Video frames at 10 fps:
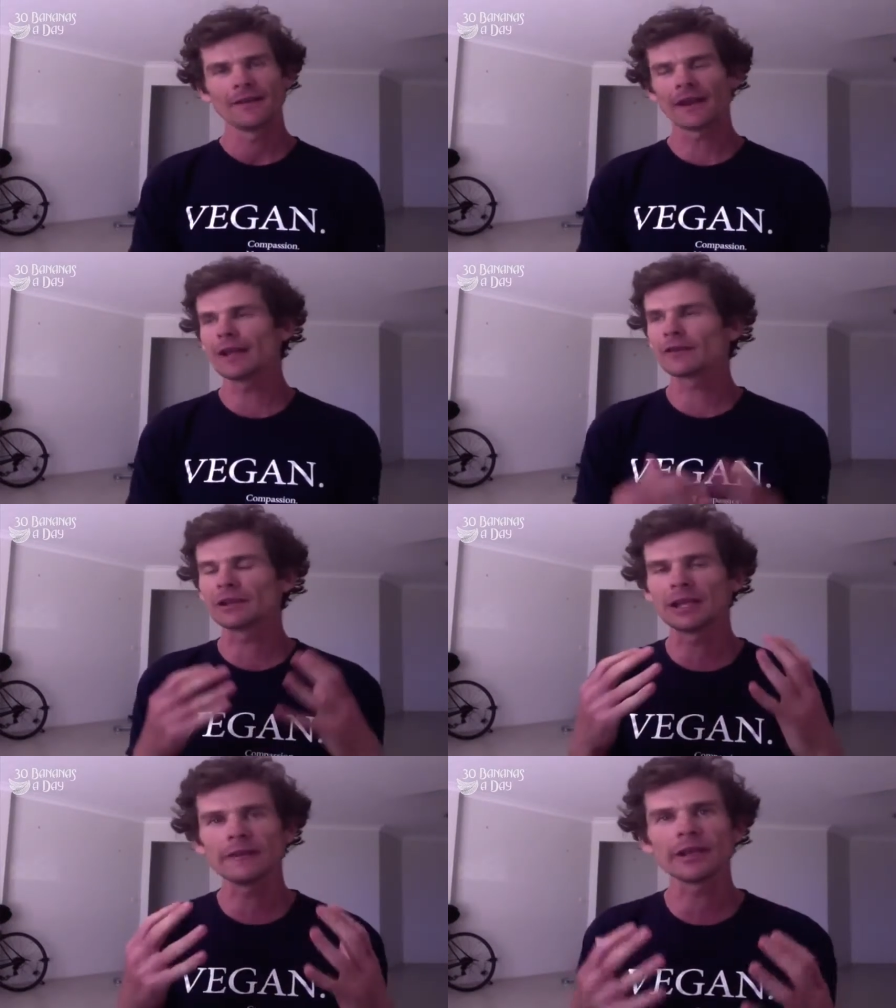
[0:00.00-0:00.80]
They're never
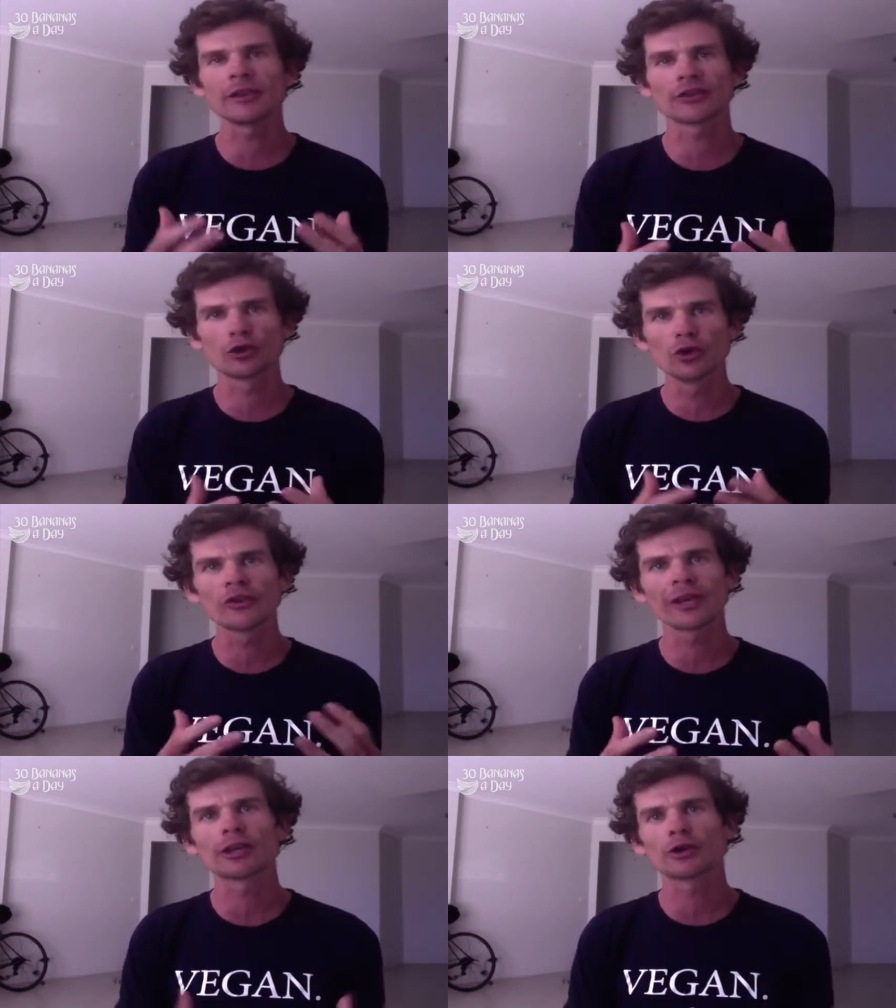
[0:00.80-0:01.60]
living as good
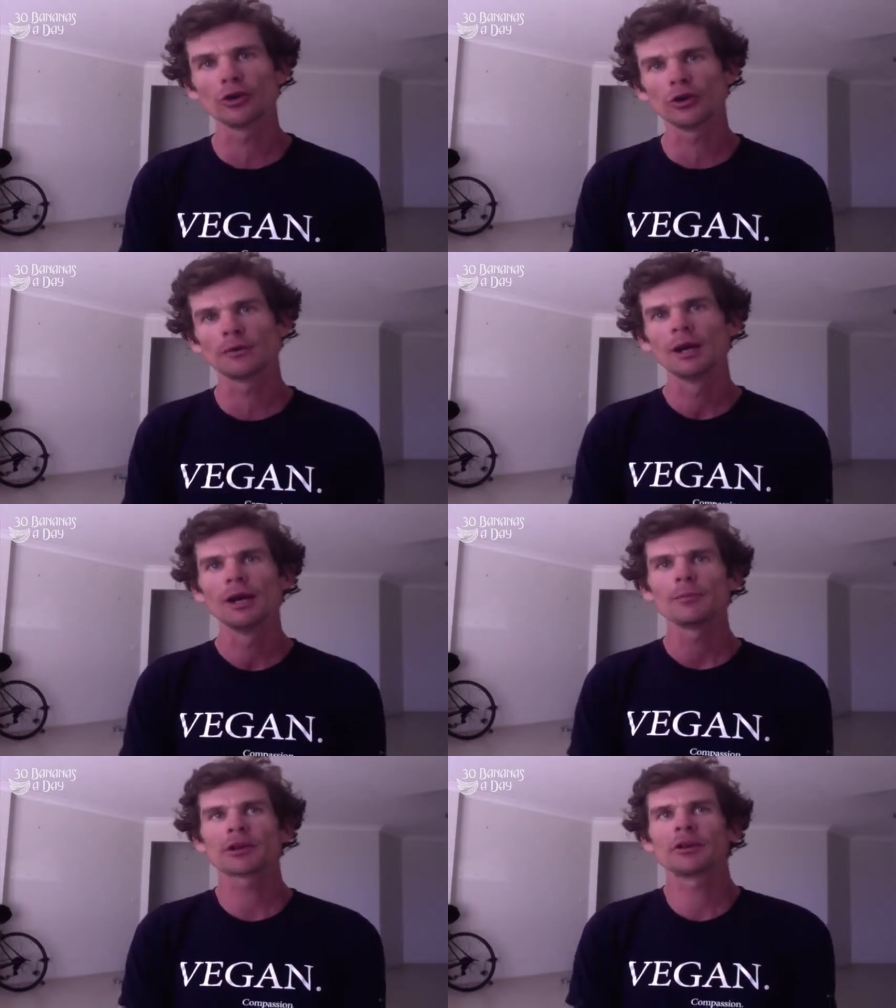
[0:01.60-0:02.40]
as they could
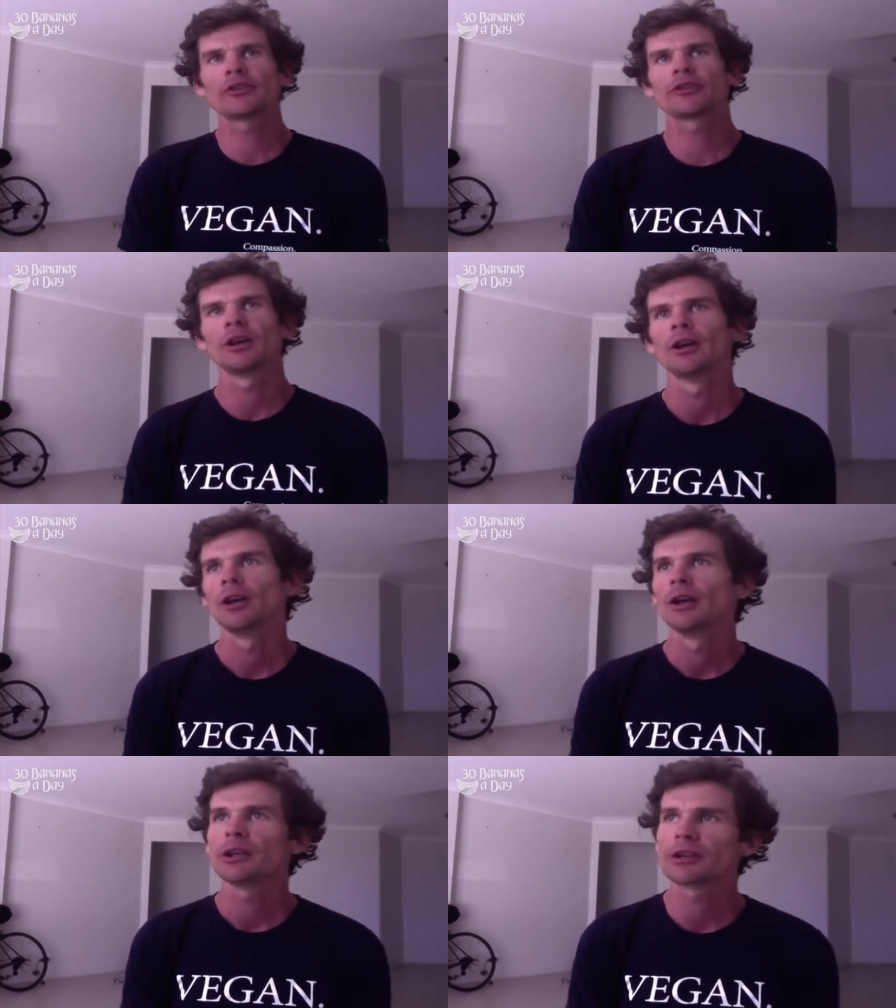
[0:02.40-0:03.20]
because
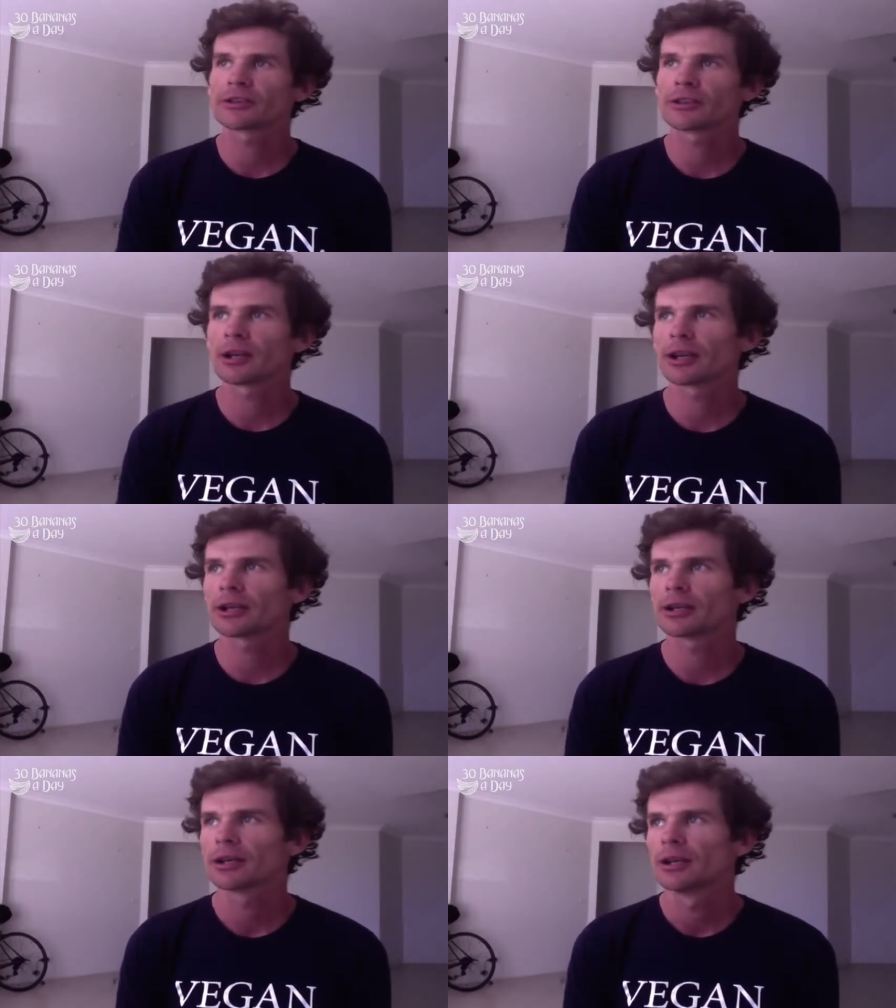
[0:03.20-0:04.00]
you're just
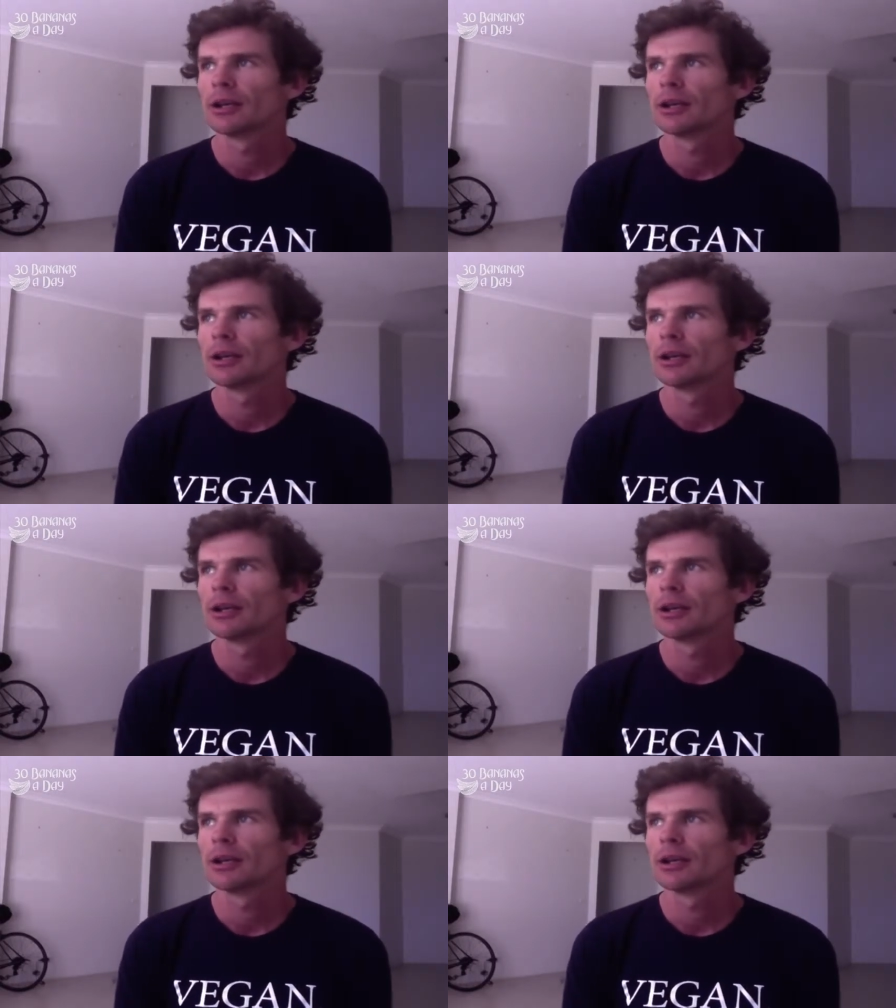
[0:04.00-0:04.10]
like,